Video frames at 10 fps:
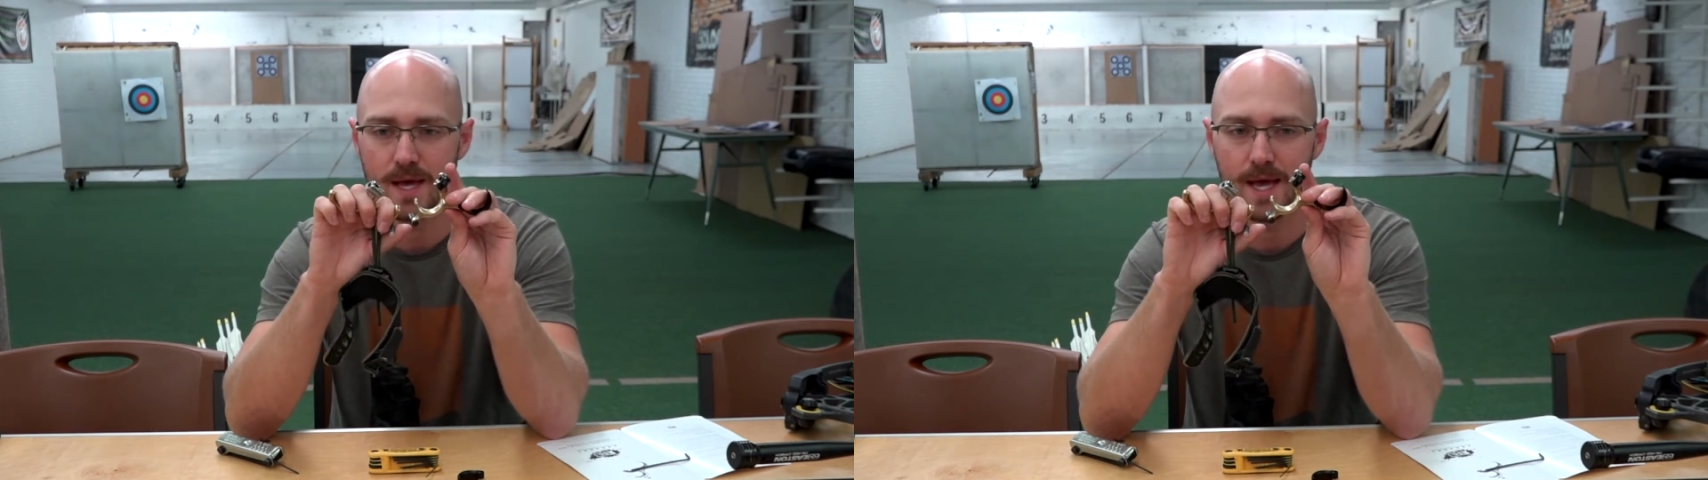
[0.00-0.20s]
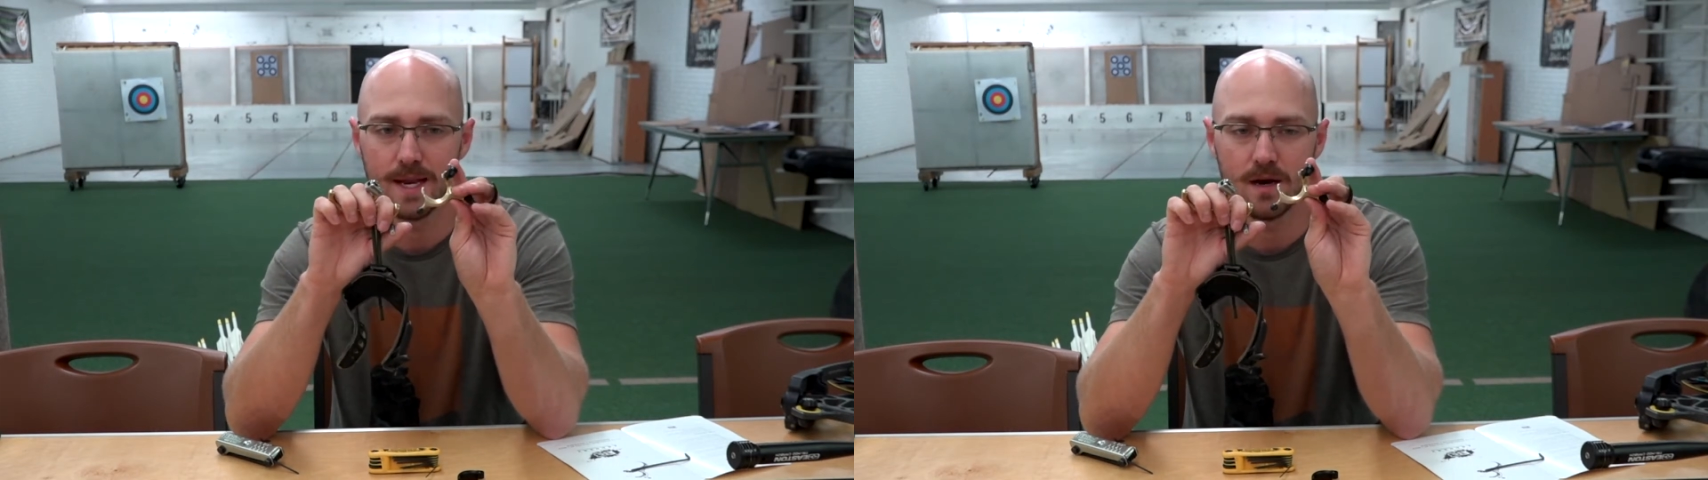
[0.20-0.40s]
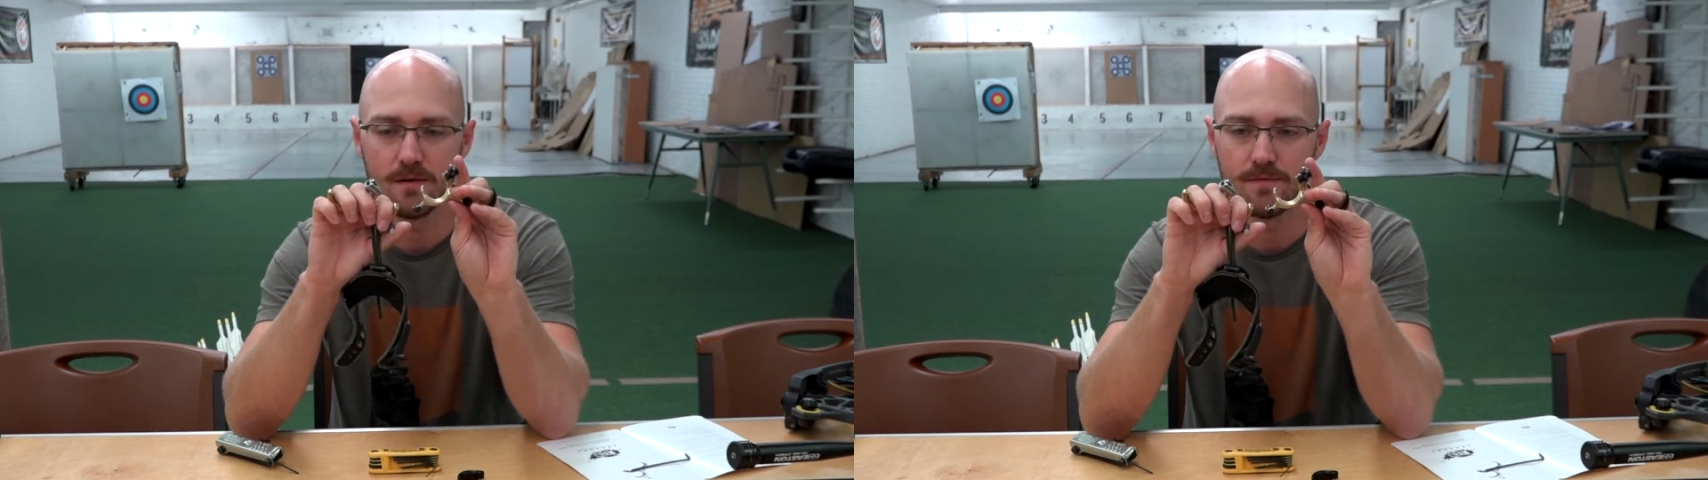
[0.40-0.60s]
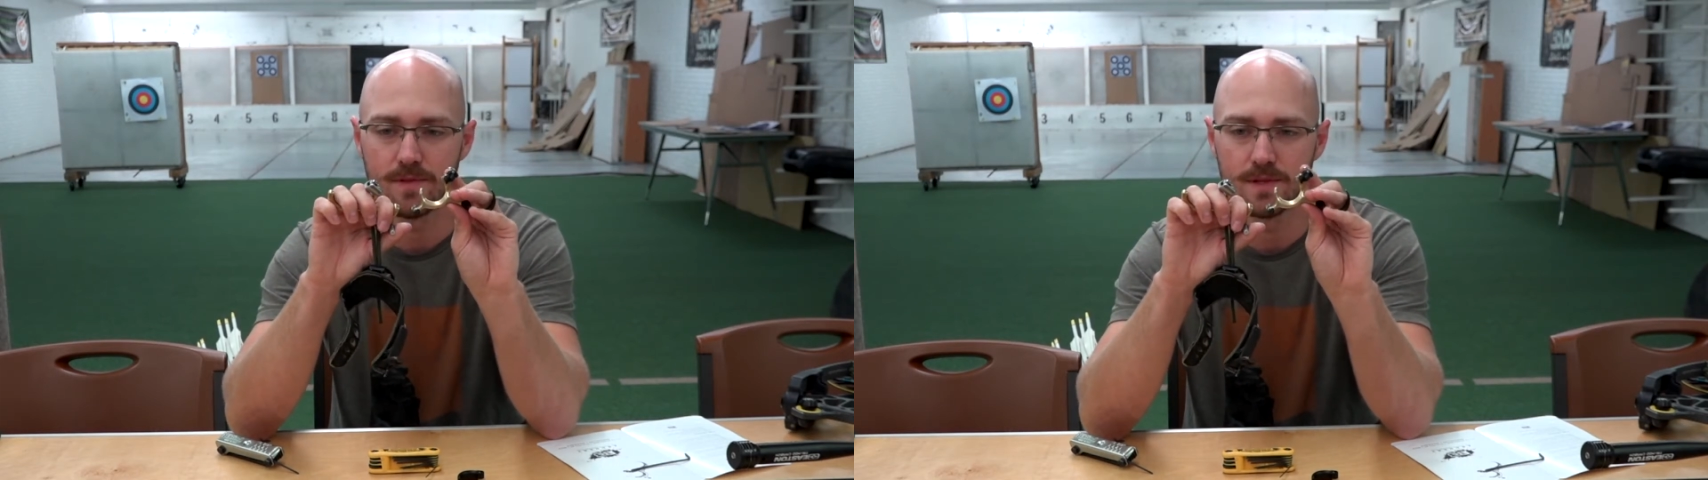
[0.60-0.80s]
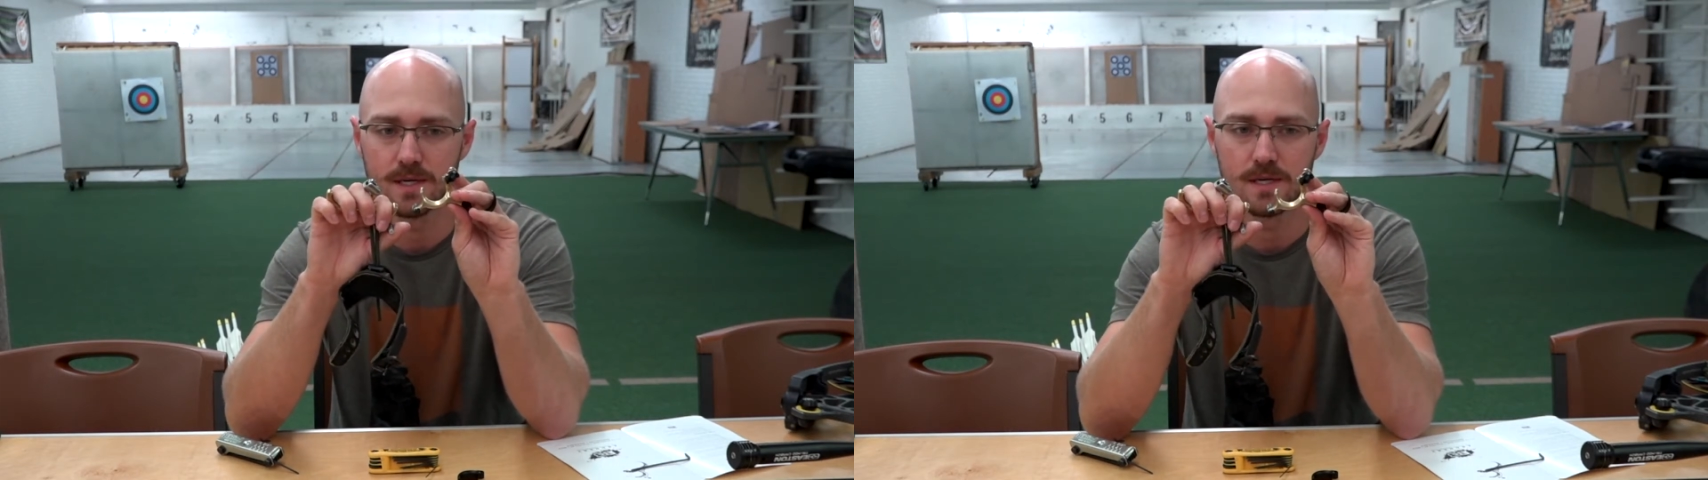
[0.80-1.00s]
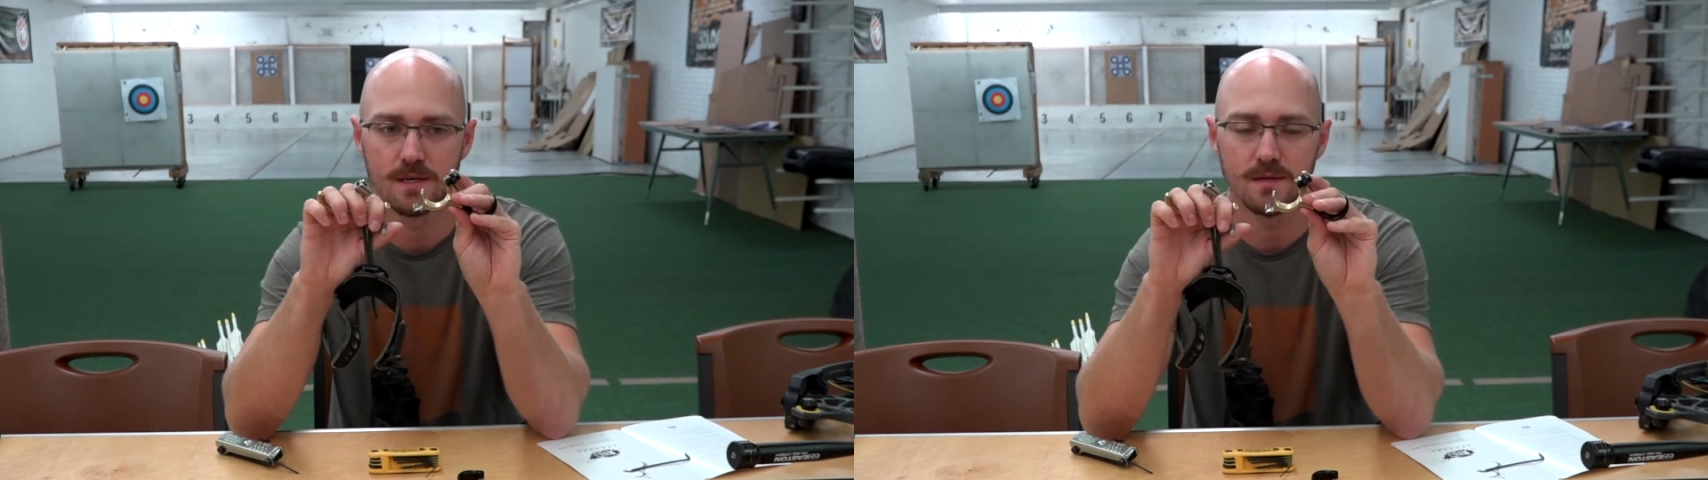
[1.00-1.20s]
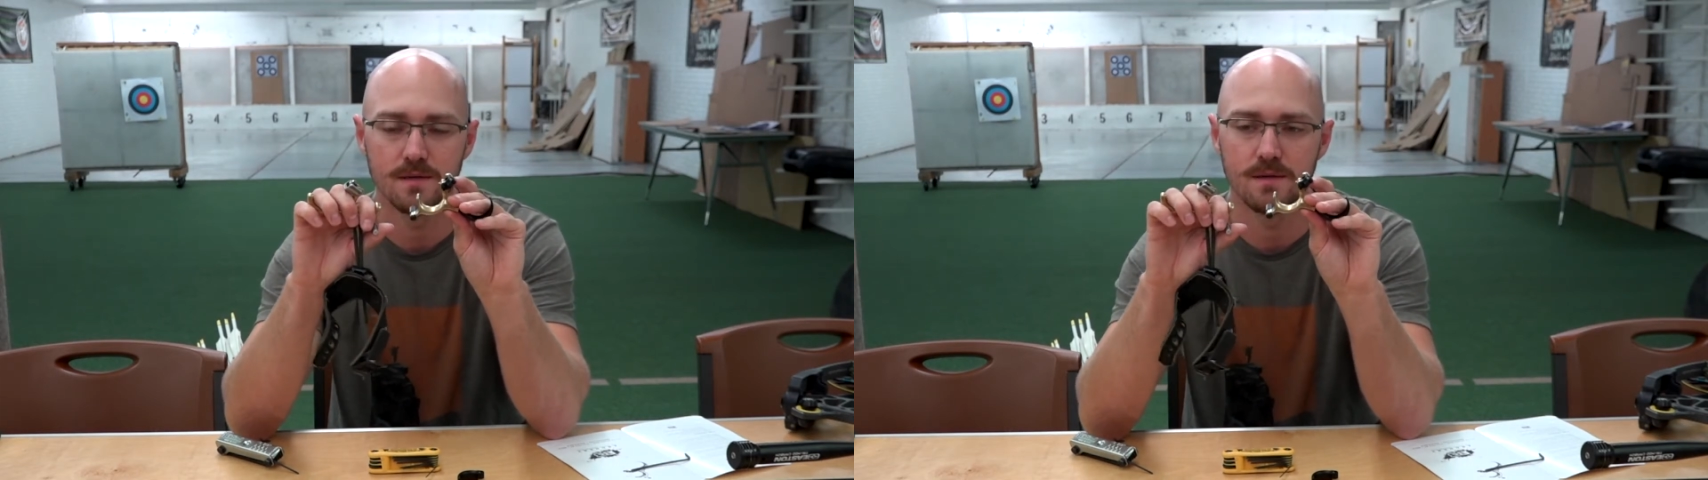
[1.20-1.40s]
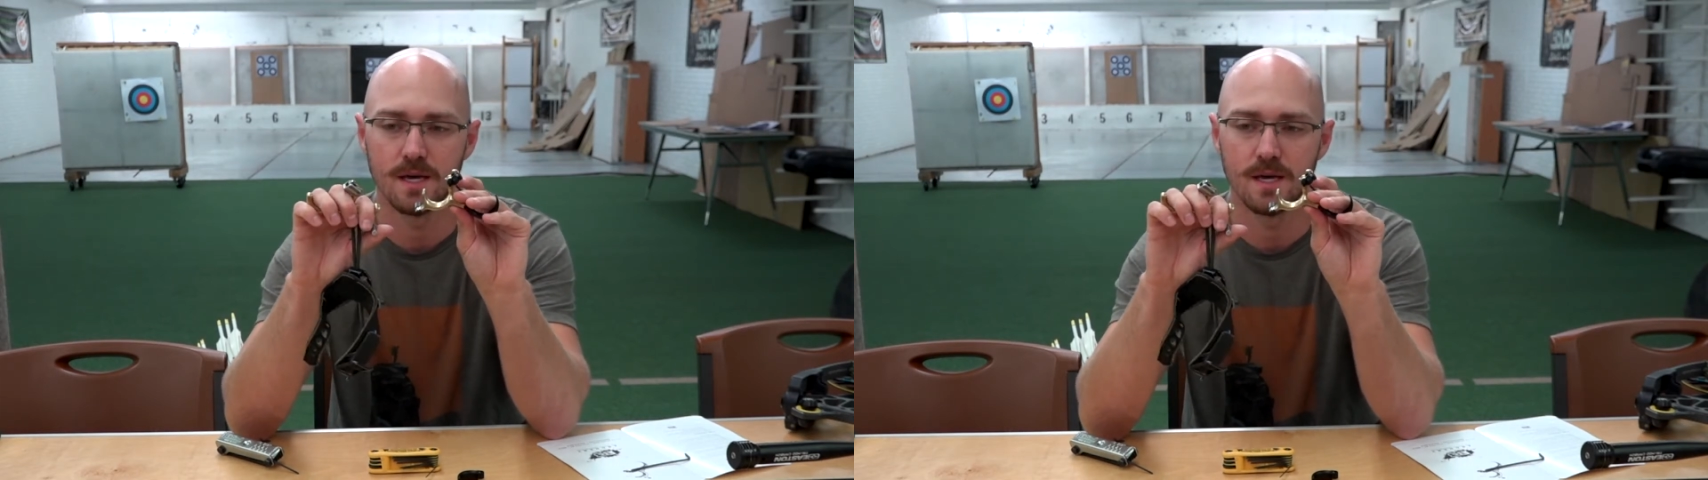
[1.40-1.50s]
head of the